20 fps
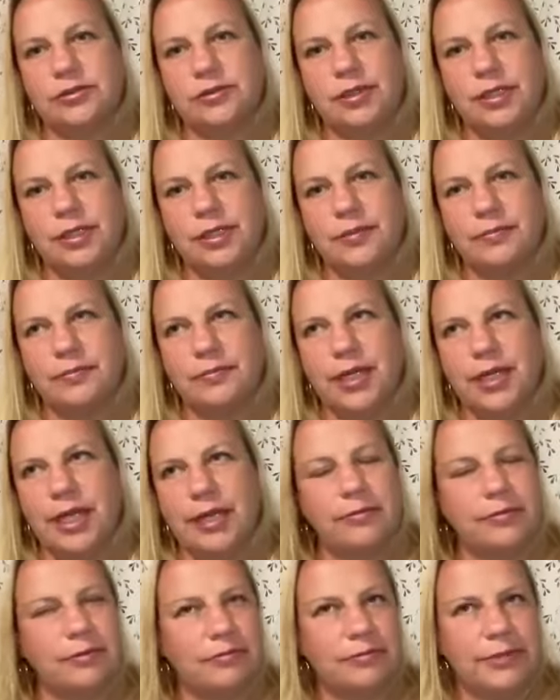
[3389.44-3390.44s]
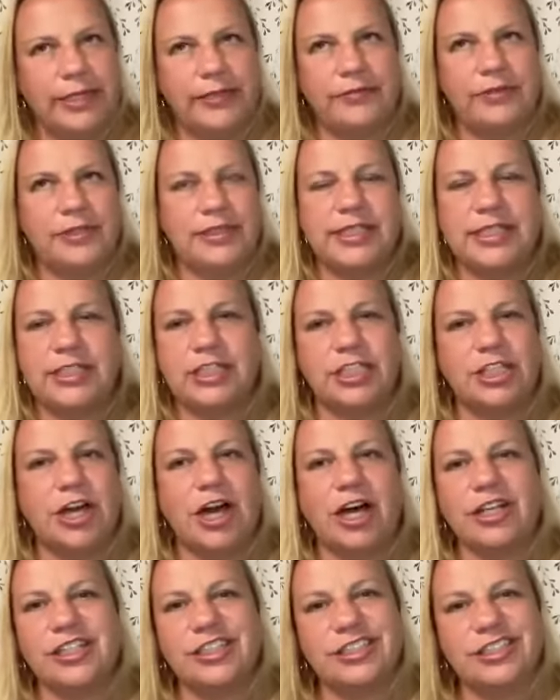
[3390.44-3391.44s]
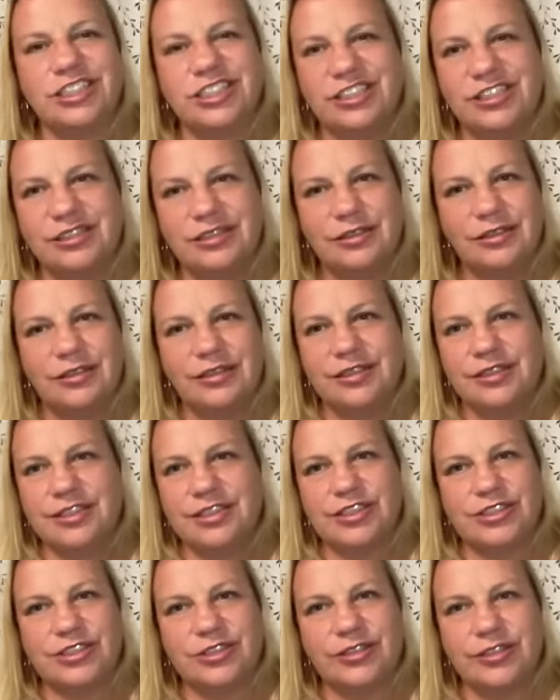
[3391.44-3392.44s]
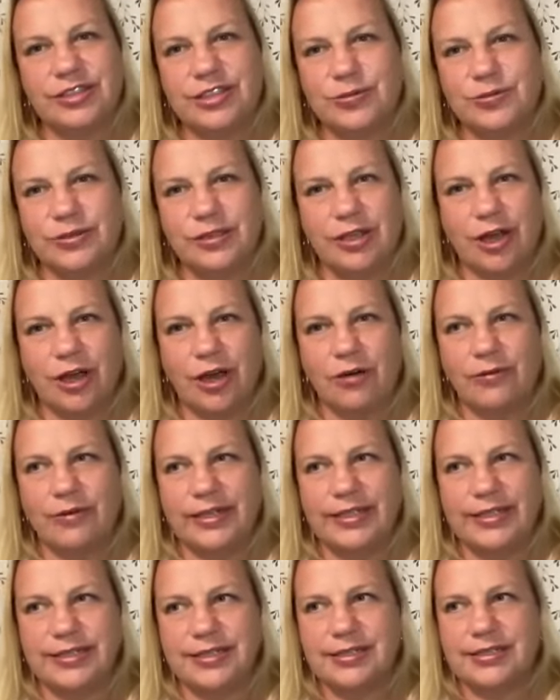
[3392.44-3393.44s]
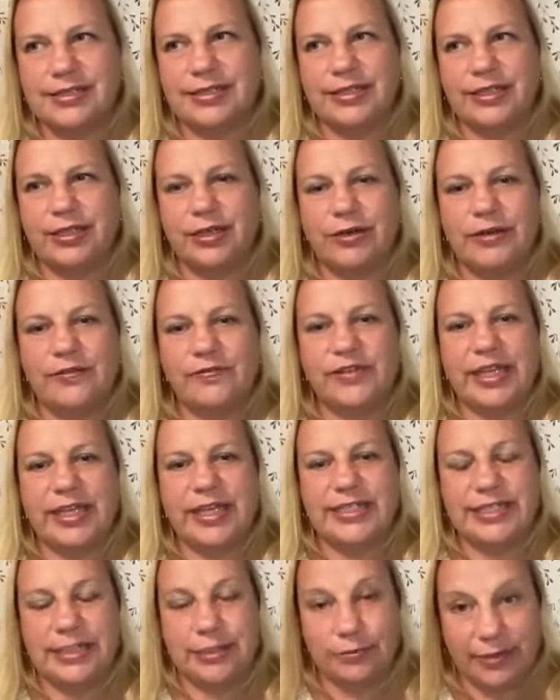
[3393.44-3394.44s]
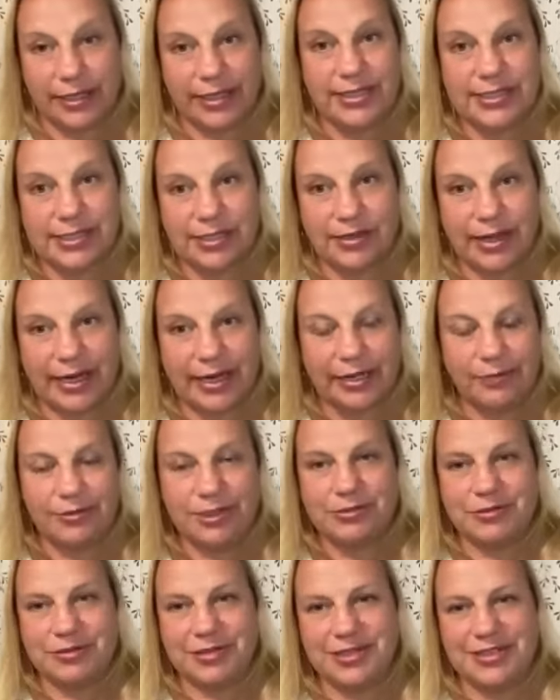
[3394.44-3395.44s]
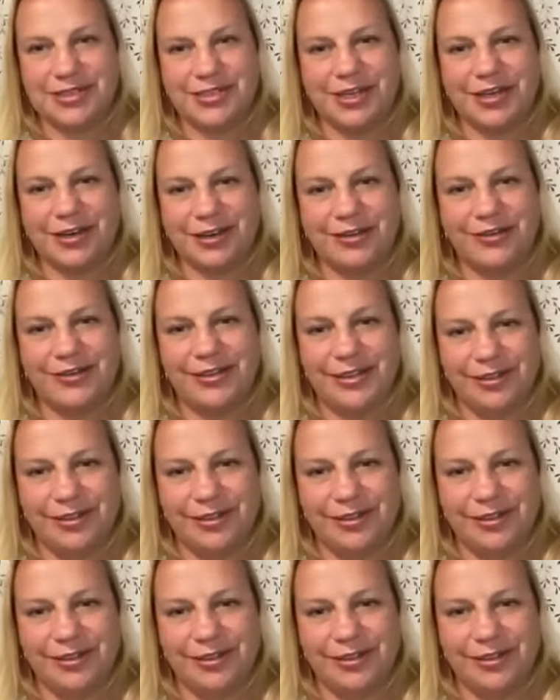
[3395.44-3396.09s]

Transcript: I'm even teaching college. Students would always, if they did raise their hand, which was not all,